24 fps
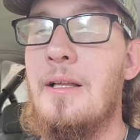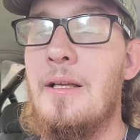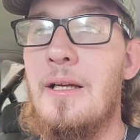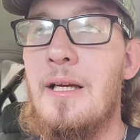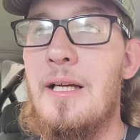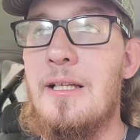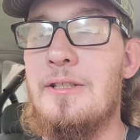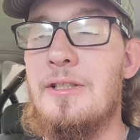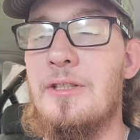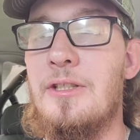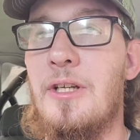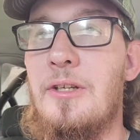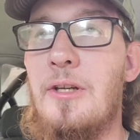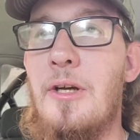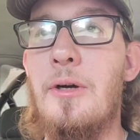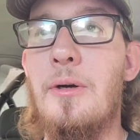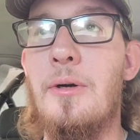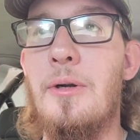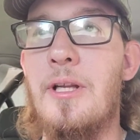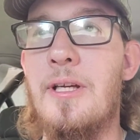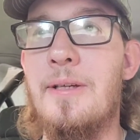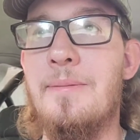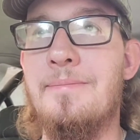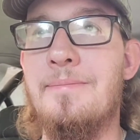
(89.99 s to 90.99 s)
This is a
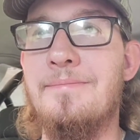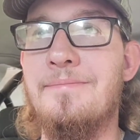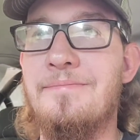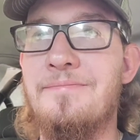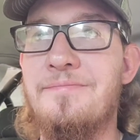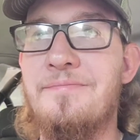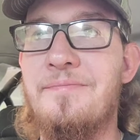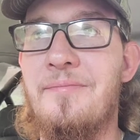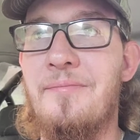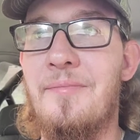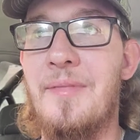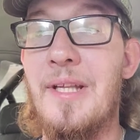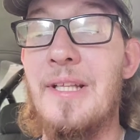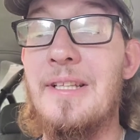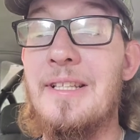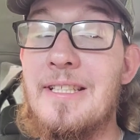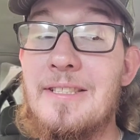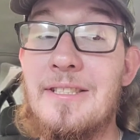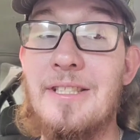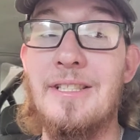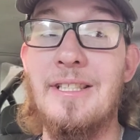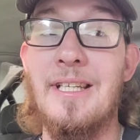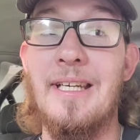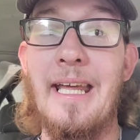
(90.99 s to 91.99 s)
dually.
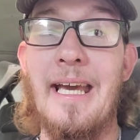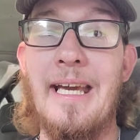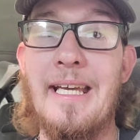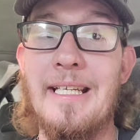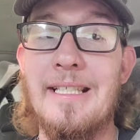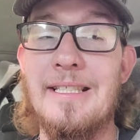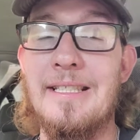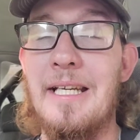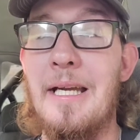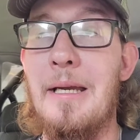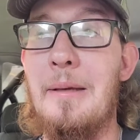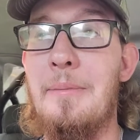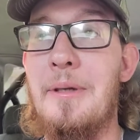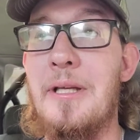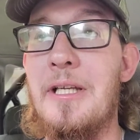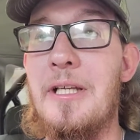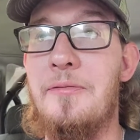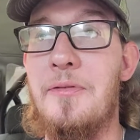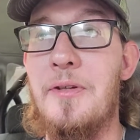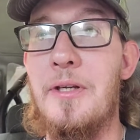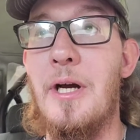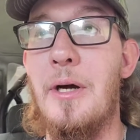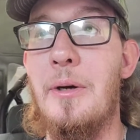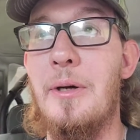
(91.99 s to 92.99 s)
This is a Dana 70, and
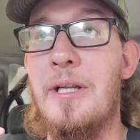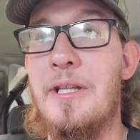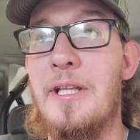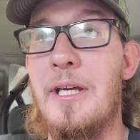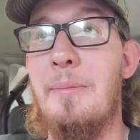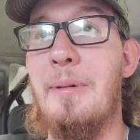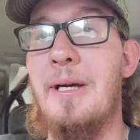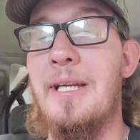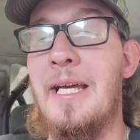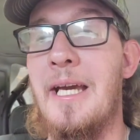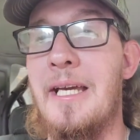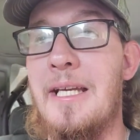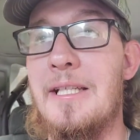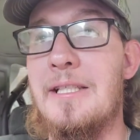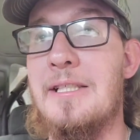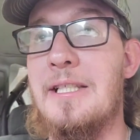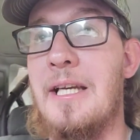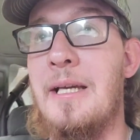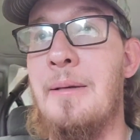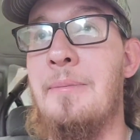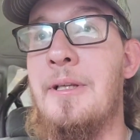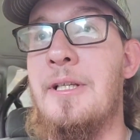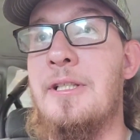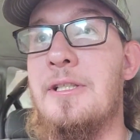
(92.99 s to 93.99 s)
if you know anything about Dana
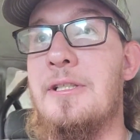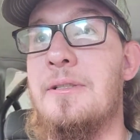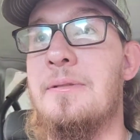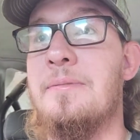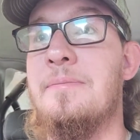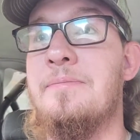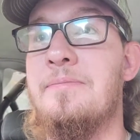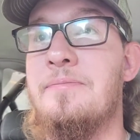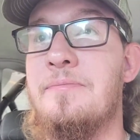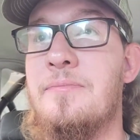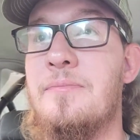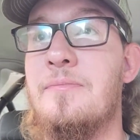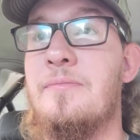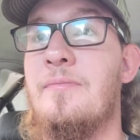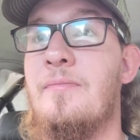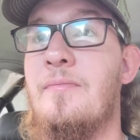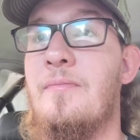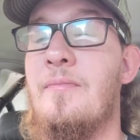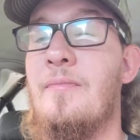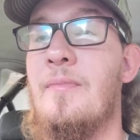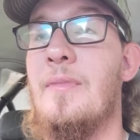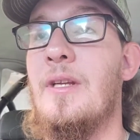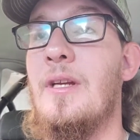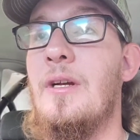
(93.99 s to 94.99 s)
70s,
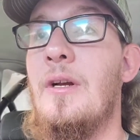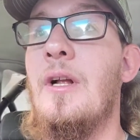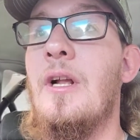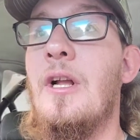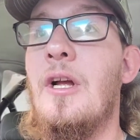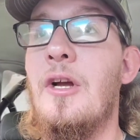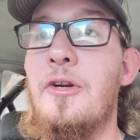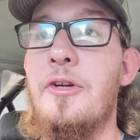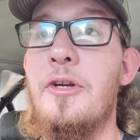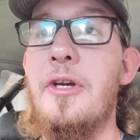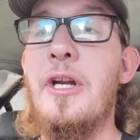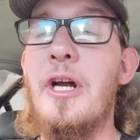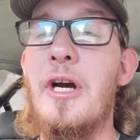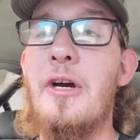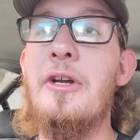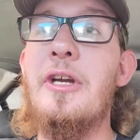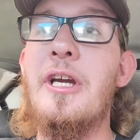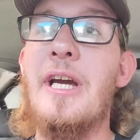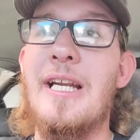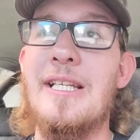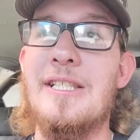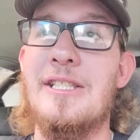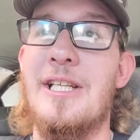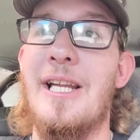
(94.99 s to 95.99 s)
you know you
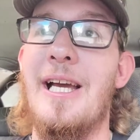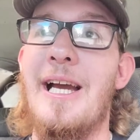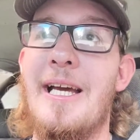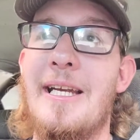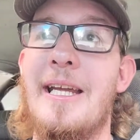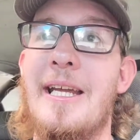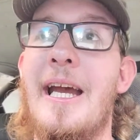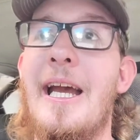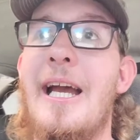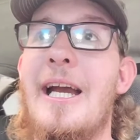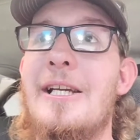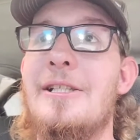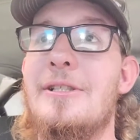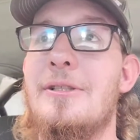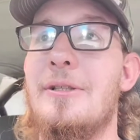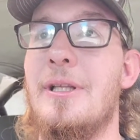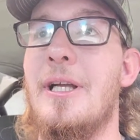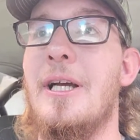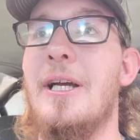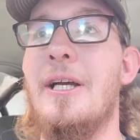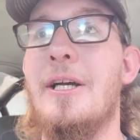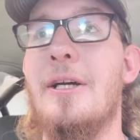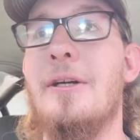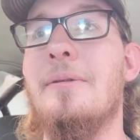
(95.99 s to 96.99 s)
gotta slide the axle
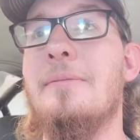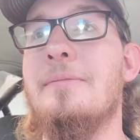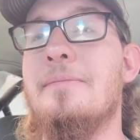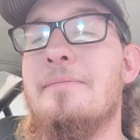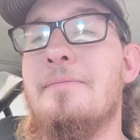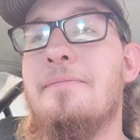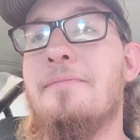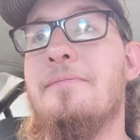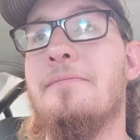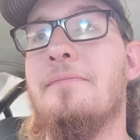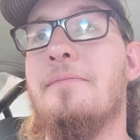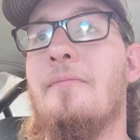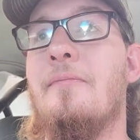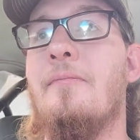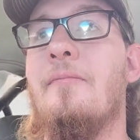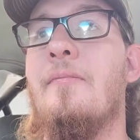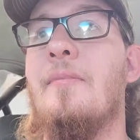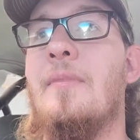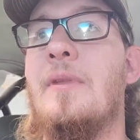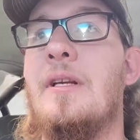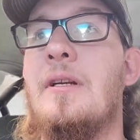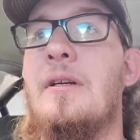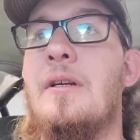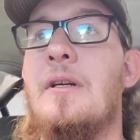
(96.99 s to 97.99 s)
out,
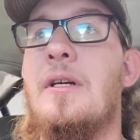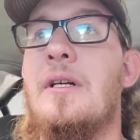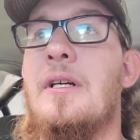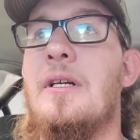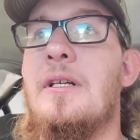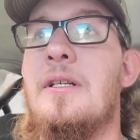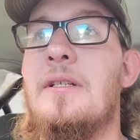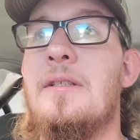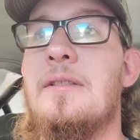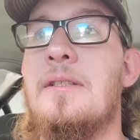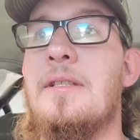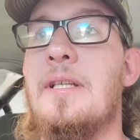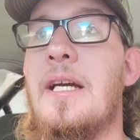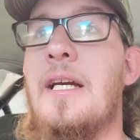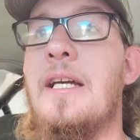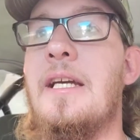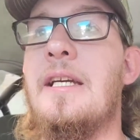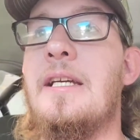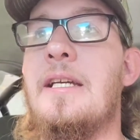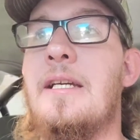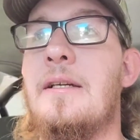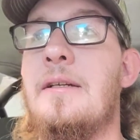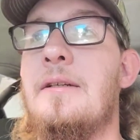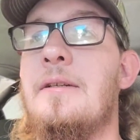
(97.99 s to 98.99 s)

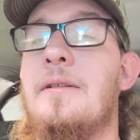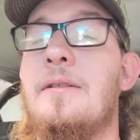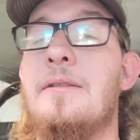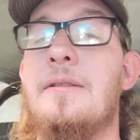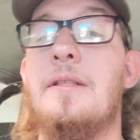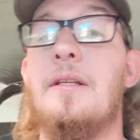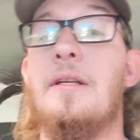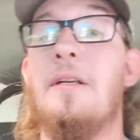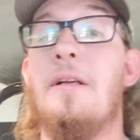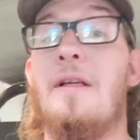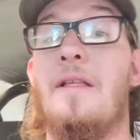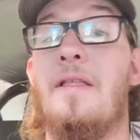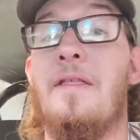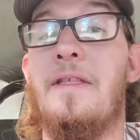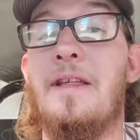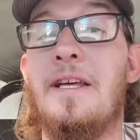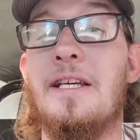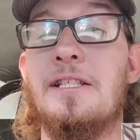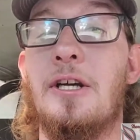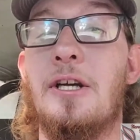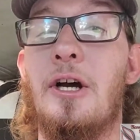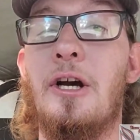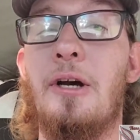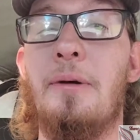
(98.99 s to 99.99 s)
take
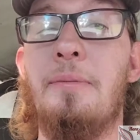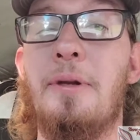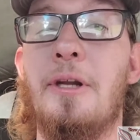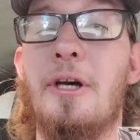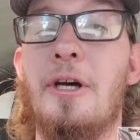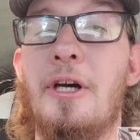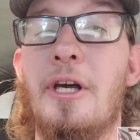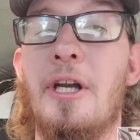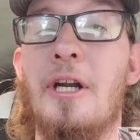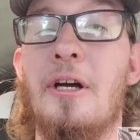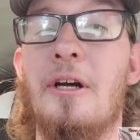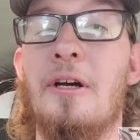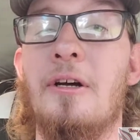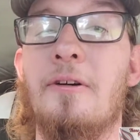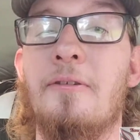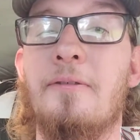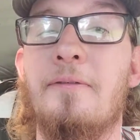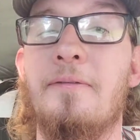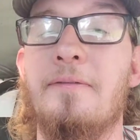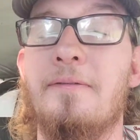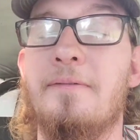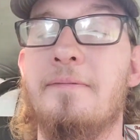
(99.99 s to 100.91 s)
this hub nut off.